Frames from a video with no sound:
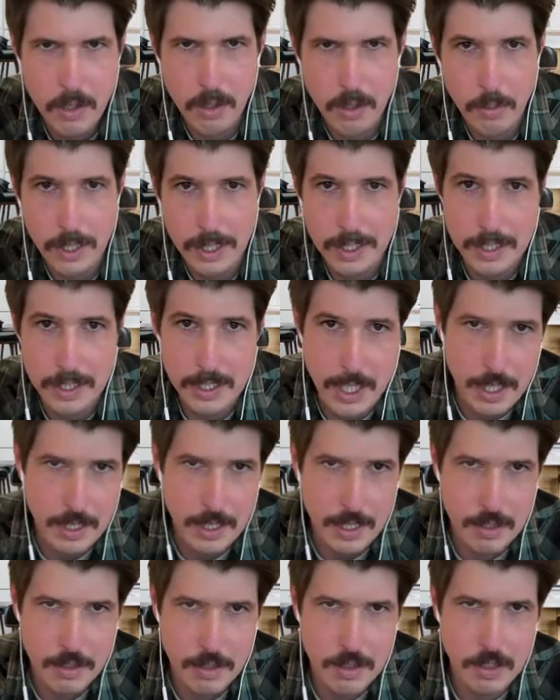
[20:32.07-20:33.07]
Or would a
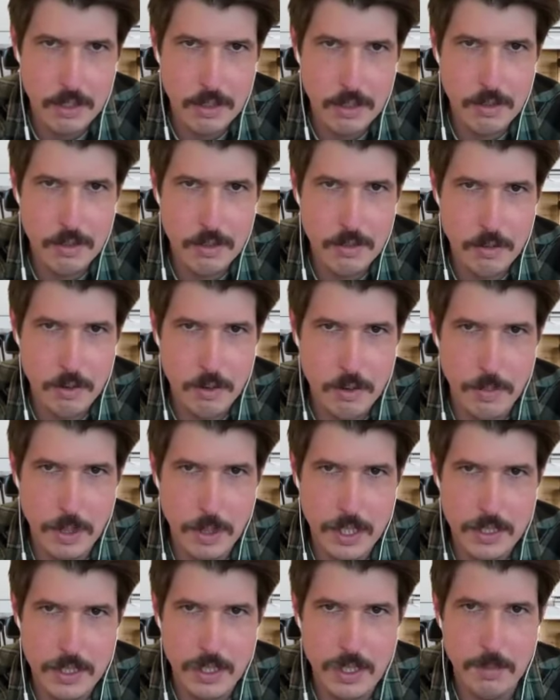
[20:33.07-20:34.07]
standard Form
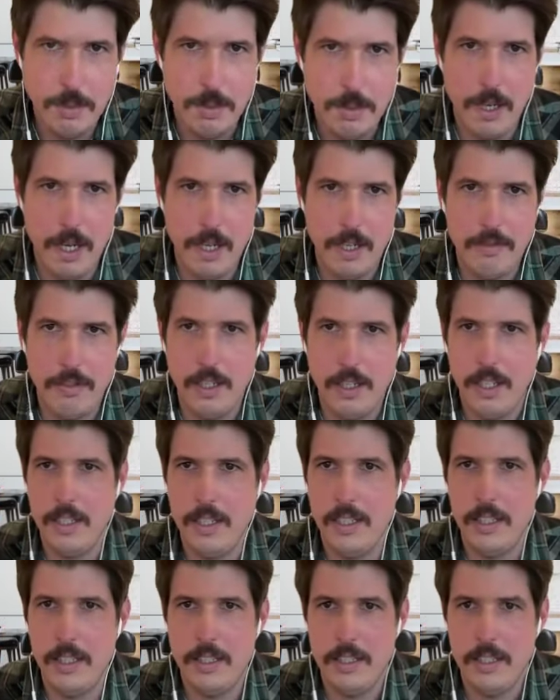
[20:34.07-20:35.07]
base need to be modified?